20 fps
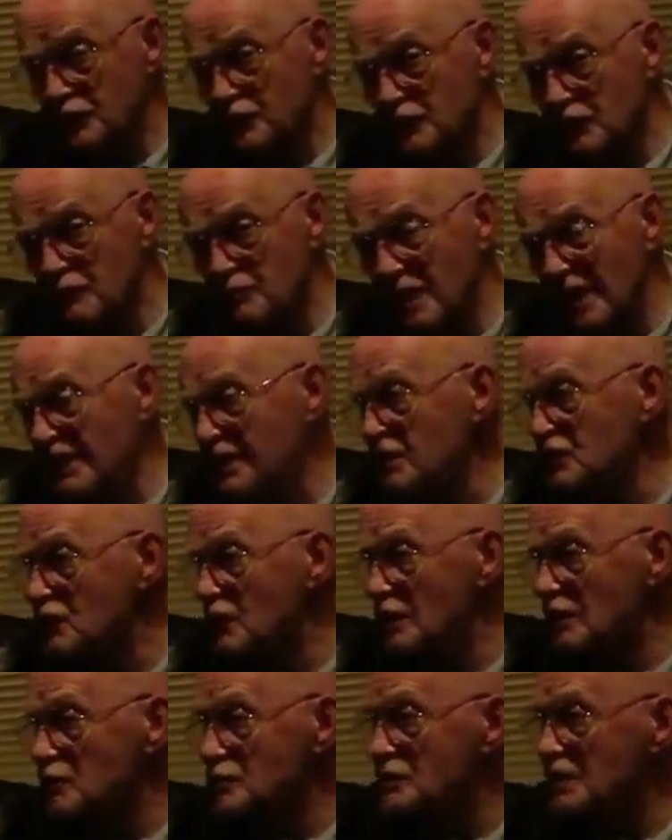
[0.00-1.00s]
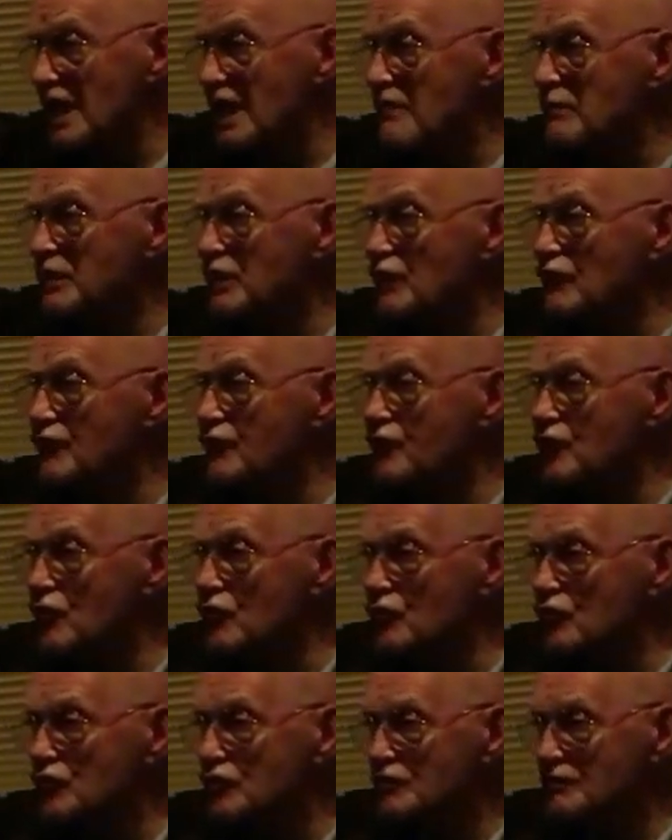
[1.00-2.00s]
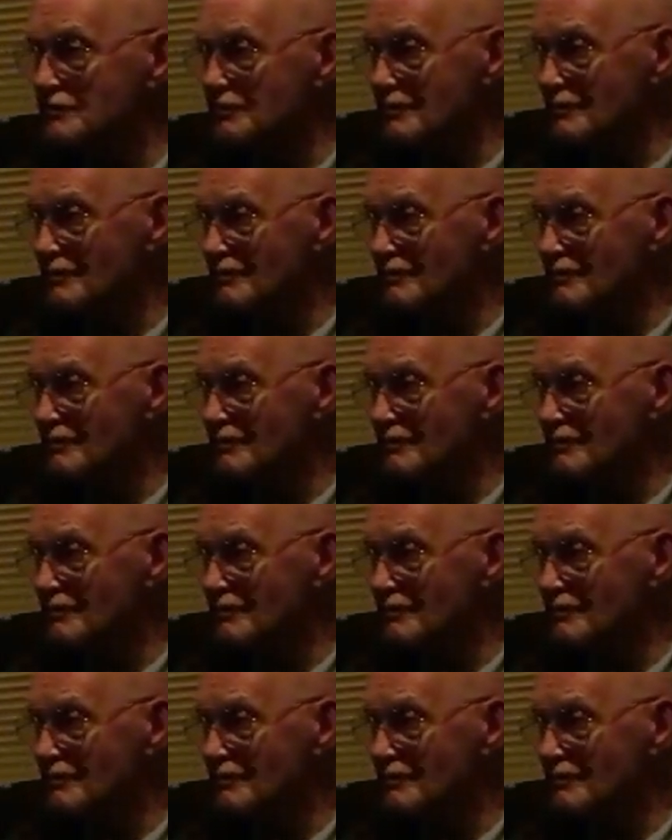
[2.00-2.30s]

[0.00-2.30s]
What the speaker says: one to use backing tracks was Emil Ford.